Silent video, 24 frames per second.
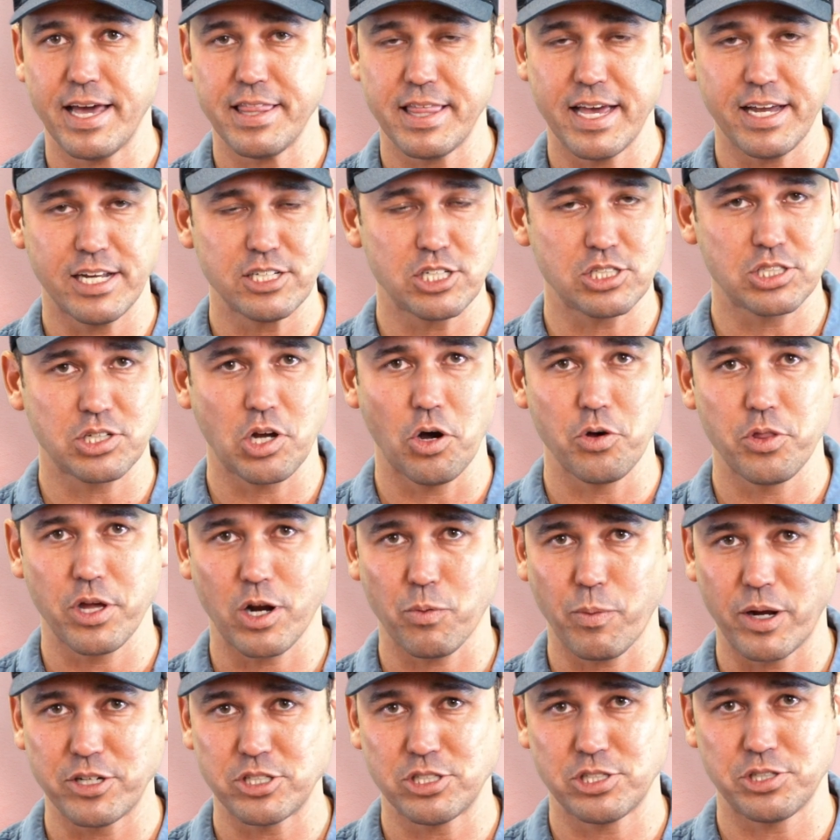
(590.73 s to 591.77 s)
They can just go there,
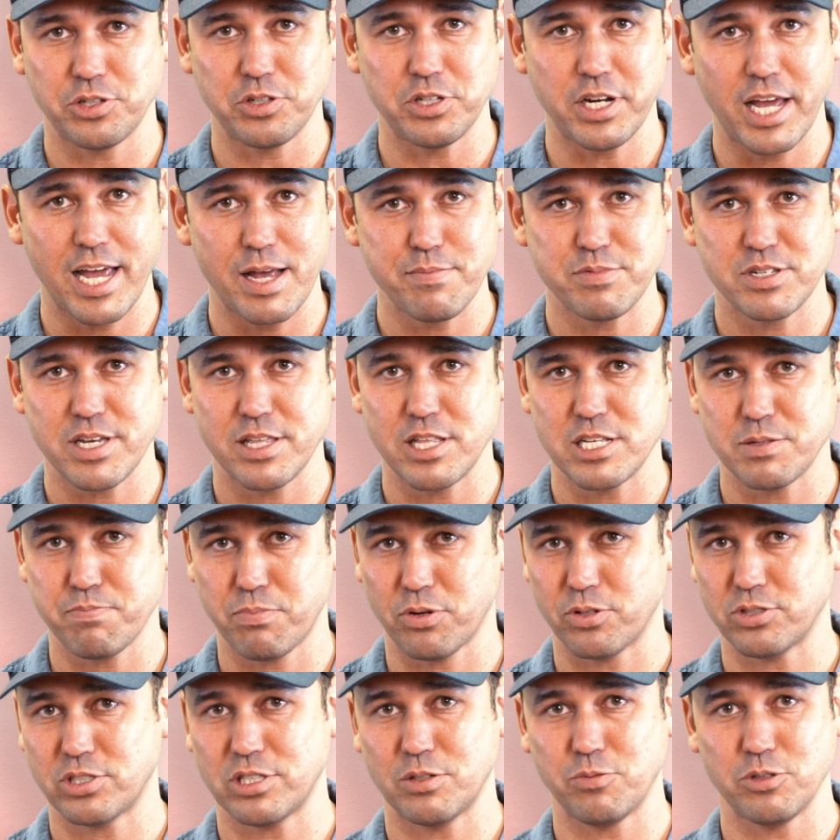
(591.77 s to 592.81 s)
register your name, say this
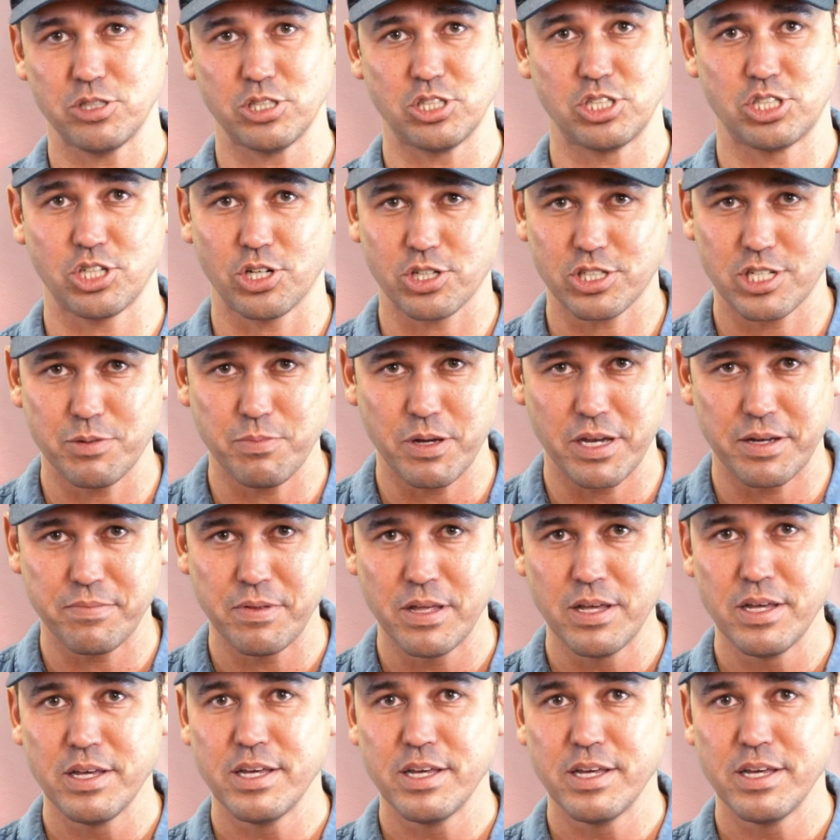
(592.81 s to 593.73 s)
person was a jerk to me